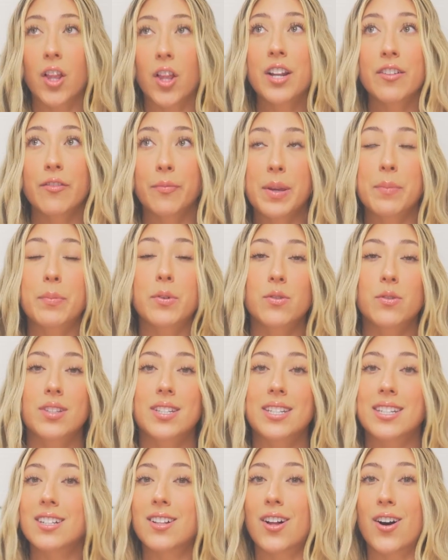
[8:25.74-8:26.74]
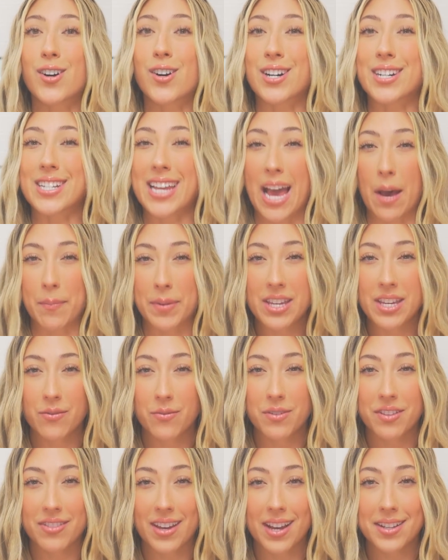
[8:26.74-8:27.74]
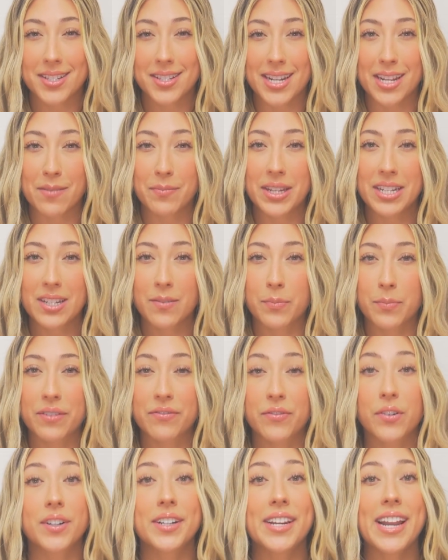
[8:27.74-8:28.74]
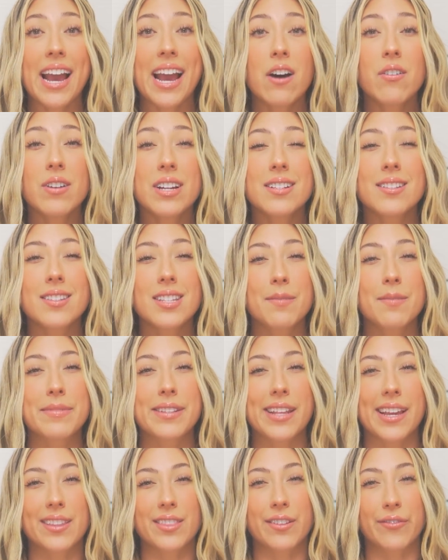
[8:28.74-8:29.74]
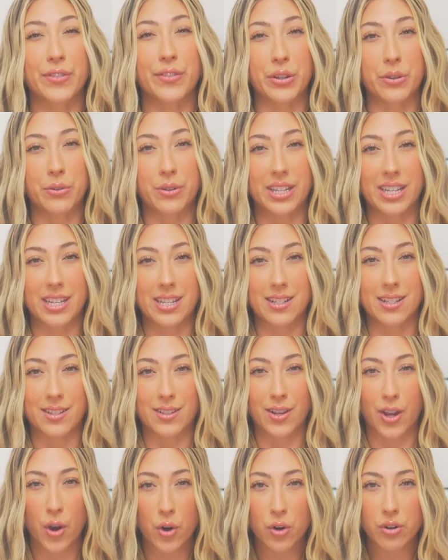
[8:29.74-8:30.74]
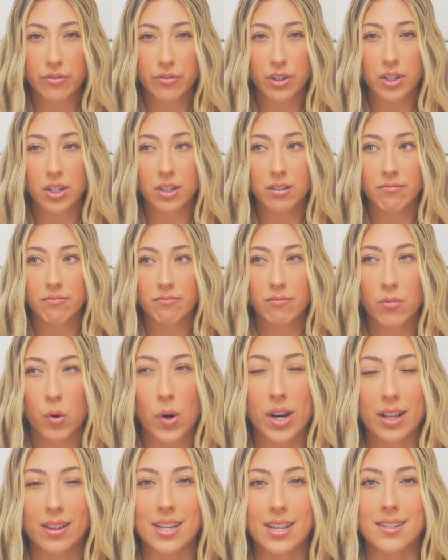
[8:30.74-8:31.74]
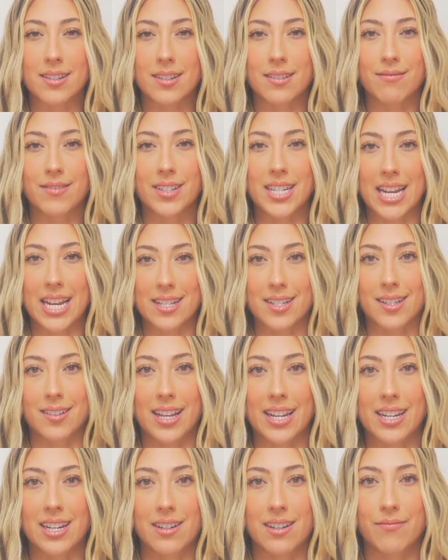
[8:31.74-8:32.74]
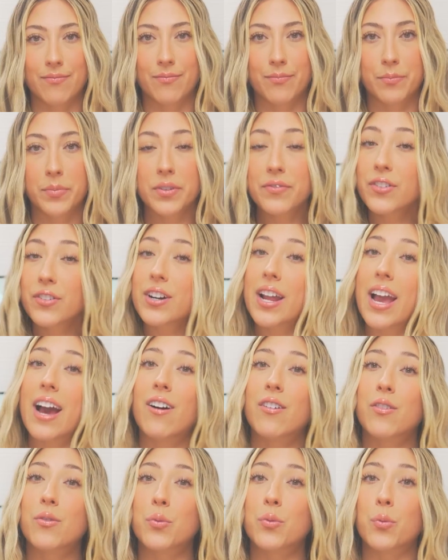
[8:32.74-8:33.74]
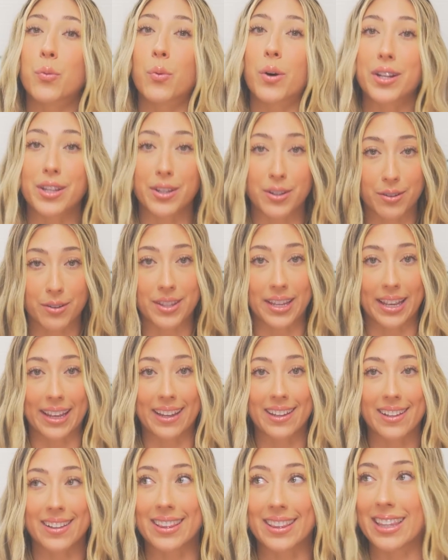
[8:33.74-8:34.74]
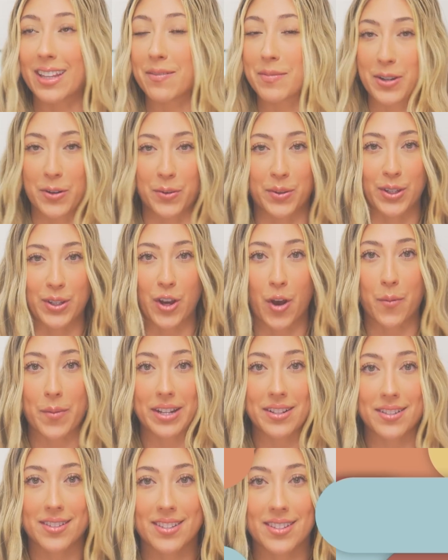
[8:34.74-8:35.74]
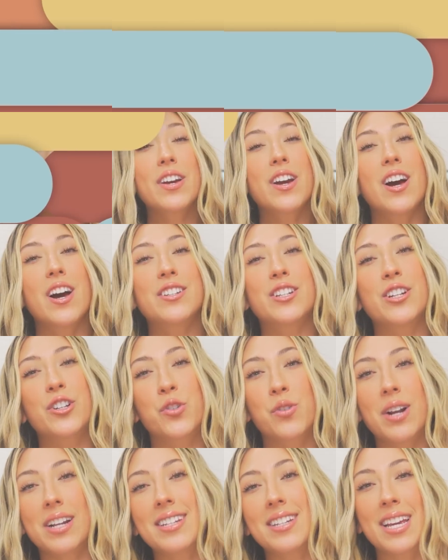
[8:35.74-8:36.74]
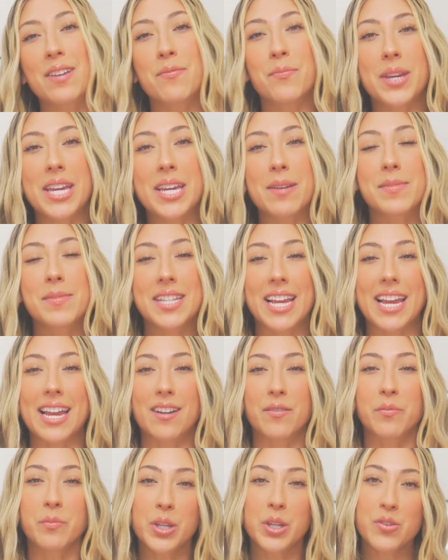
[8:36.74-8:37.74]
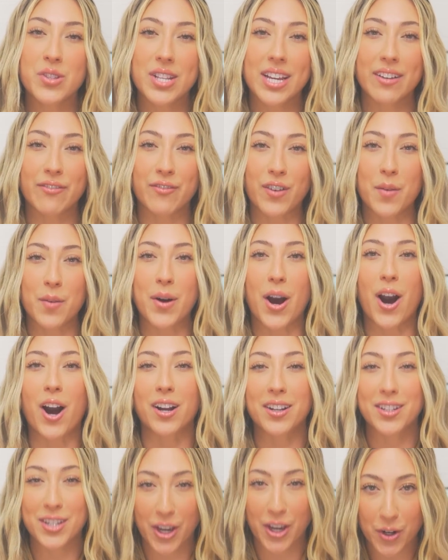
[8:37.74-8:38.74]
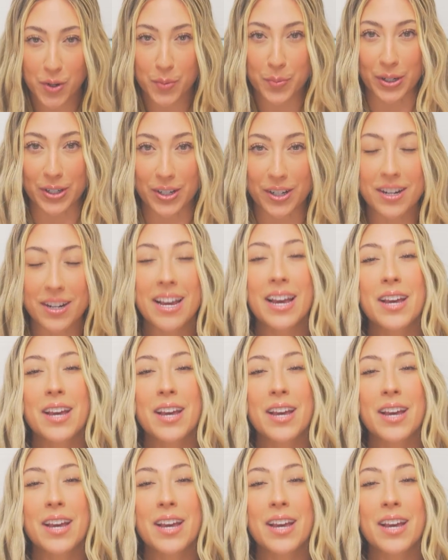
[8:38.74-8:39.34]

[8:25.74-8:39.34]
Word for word: A lot of people still aren't happy with that statement, but for now it seems like the feud is over, or at least de-escalated. But for now, what do you think? Let me know in the comments. Moving on to trending memes and music from October.